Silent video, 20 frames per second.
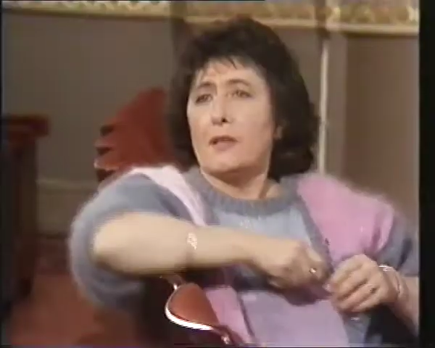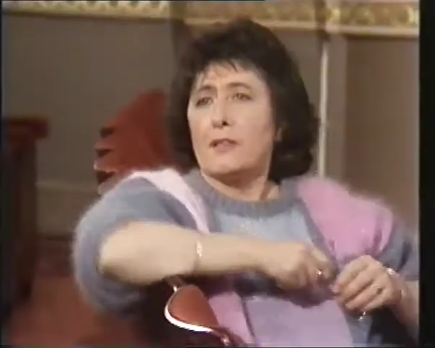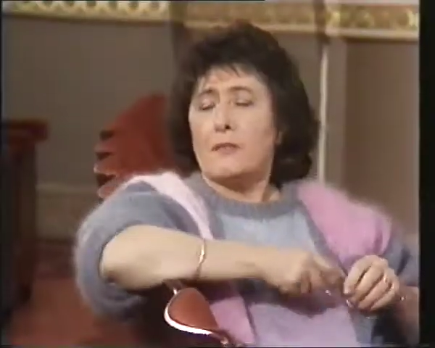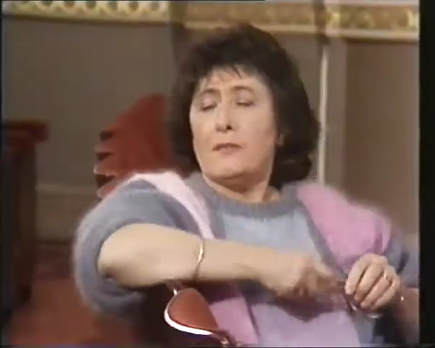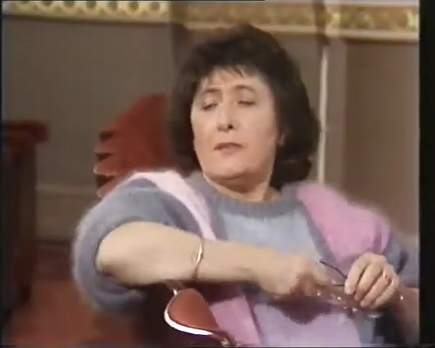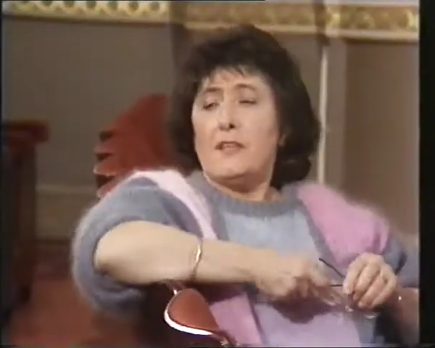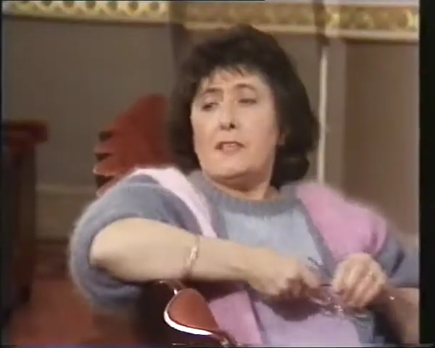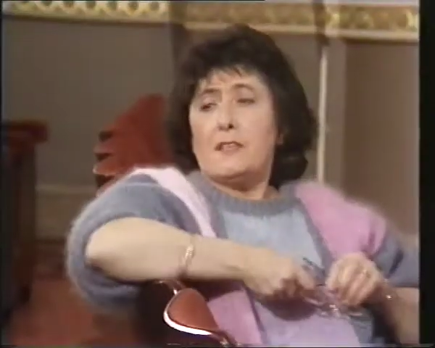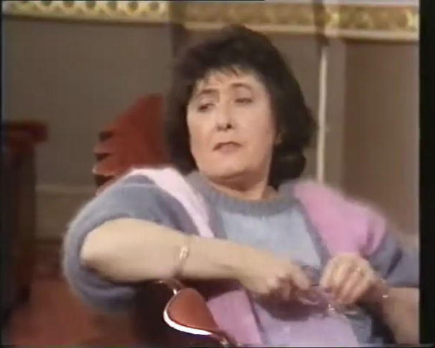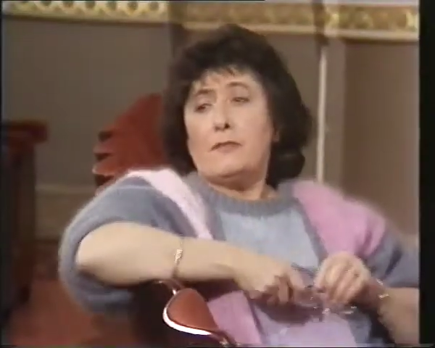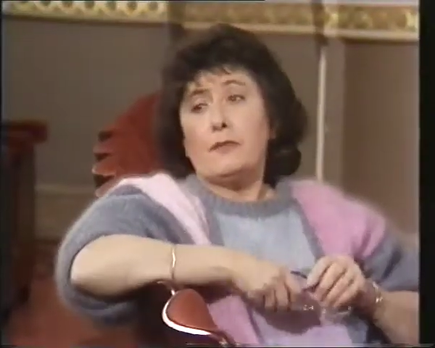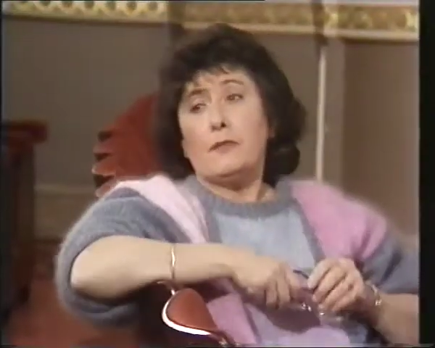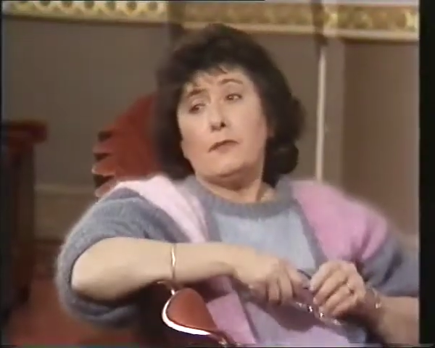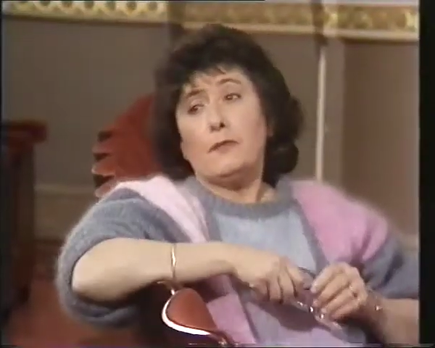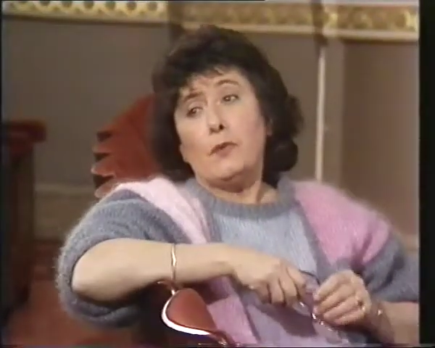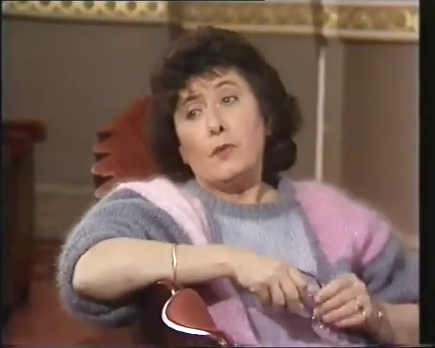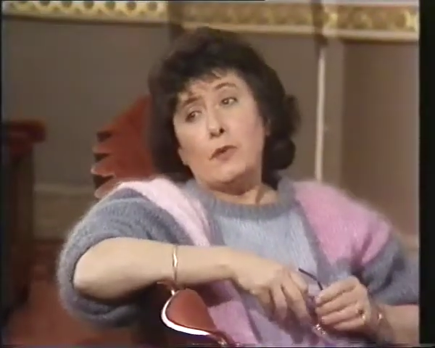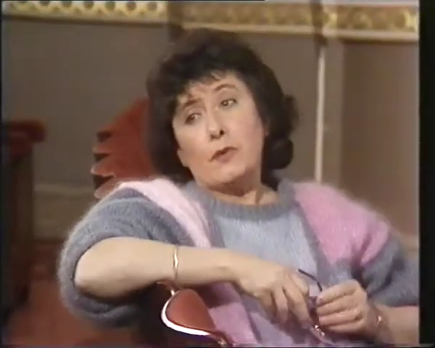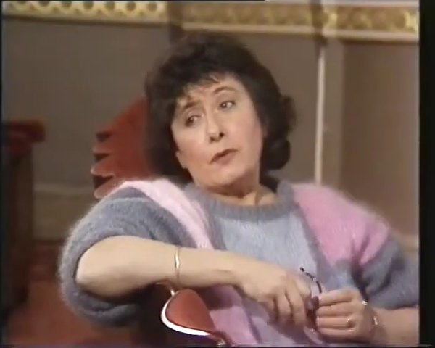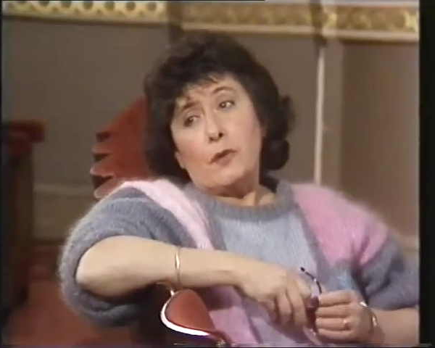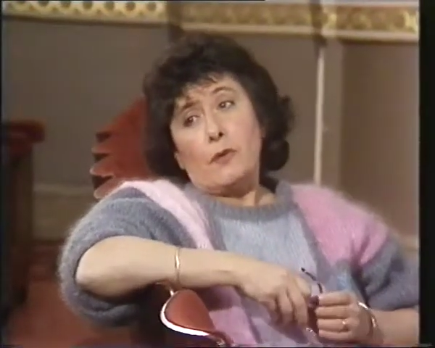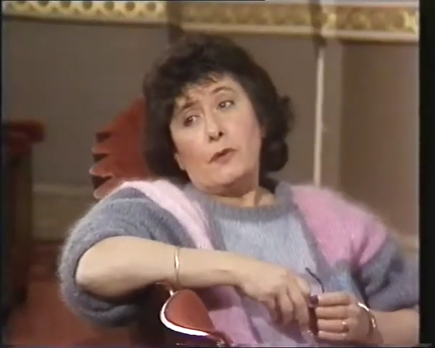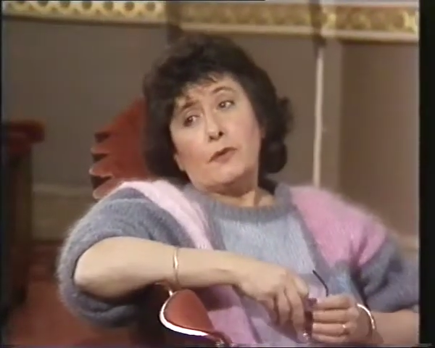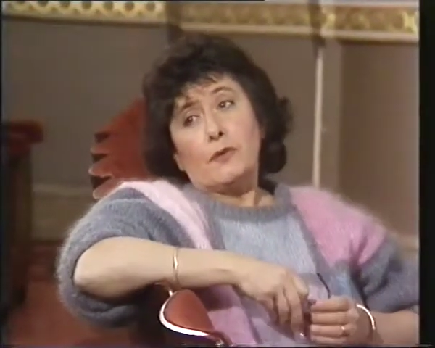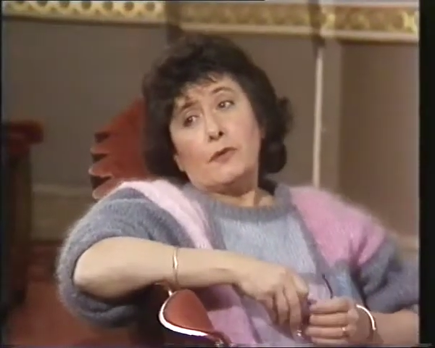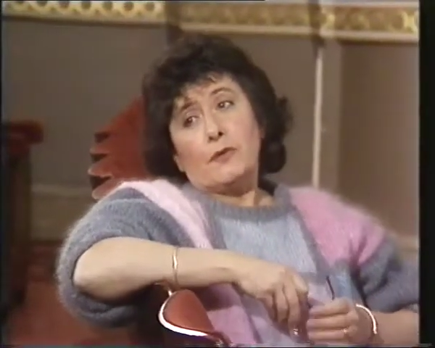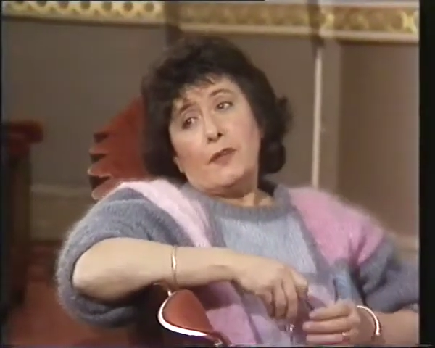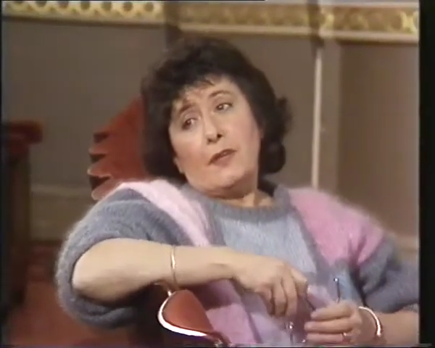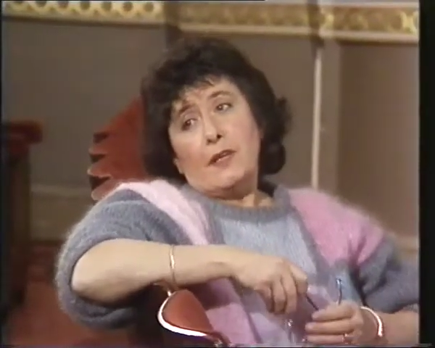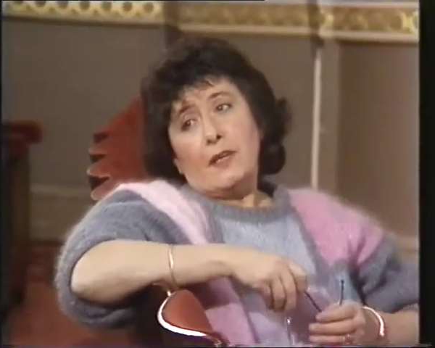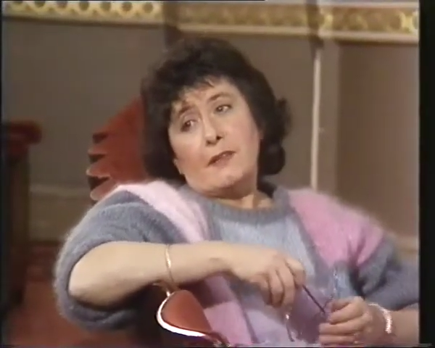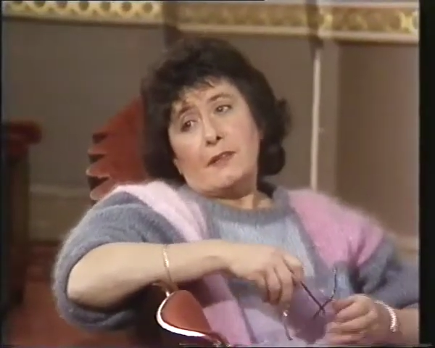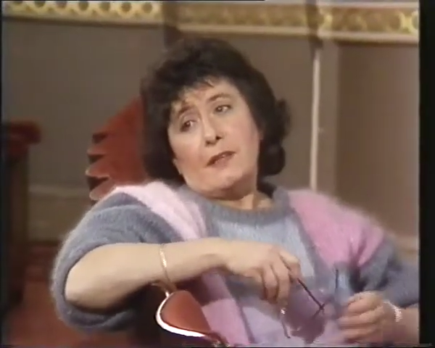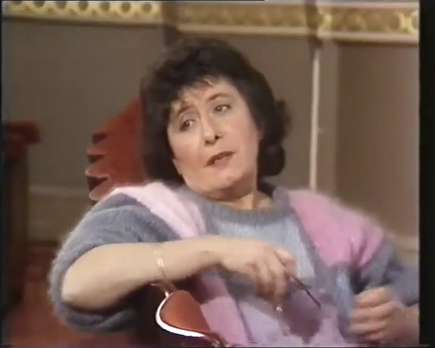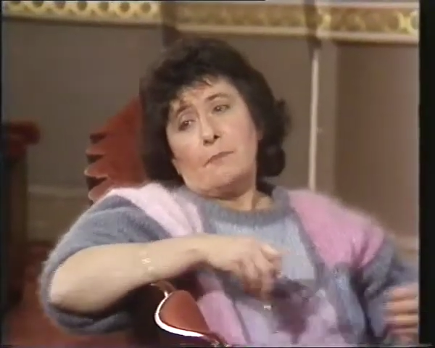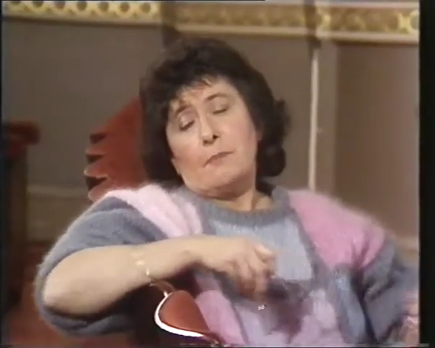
of ease of divorce, or do you think is that